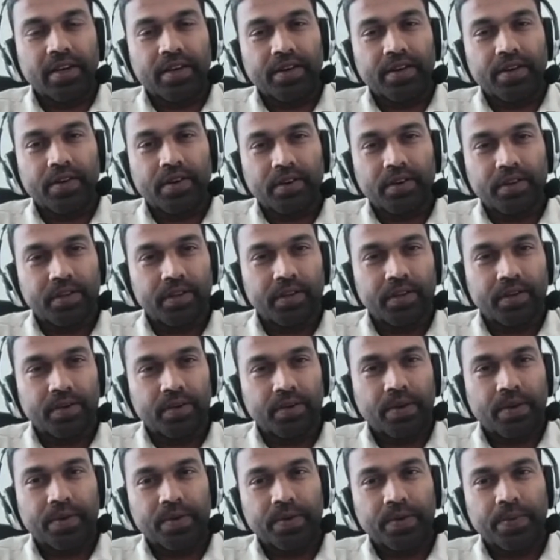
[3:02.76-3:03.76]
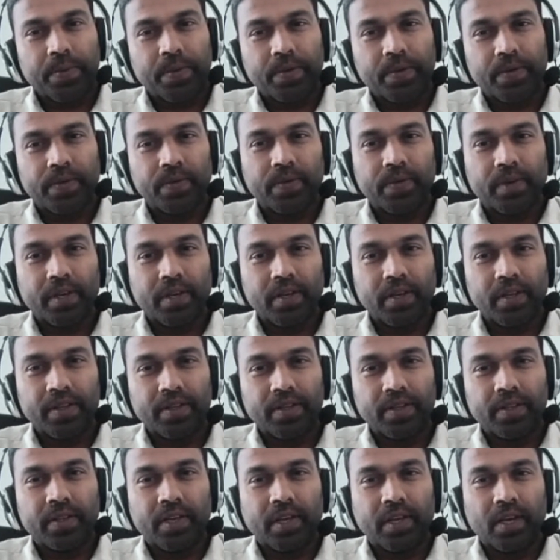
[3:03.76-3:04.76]
Introduction to Aerospace
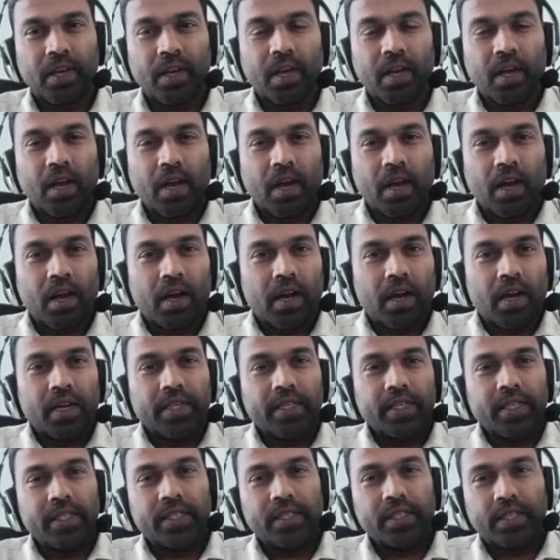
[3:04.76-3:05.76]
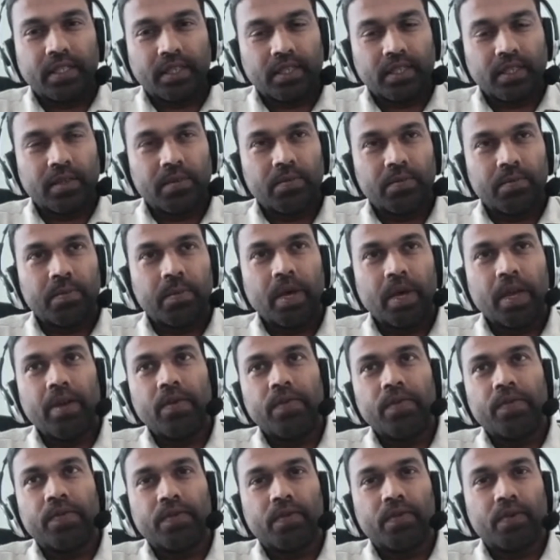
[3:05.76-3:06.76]
Vehicles. It is
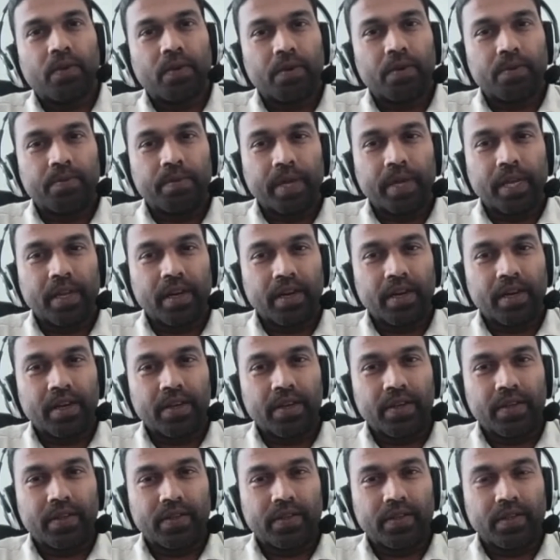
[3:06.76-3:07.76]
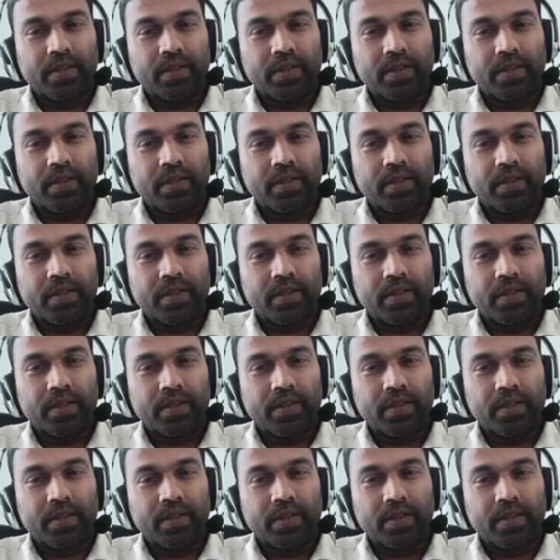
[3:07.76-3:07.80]
meant for beginners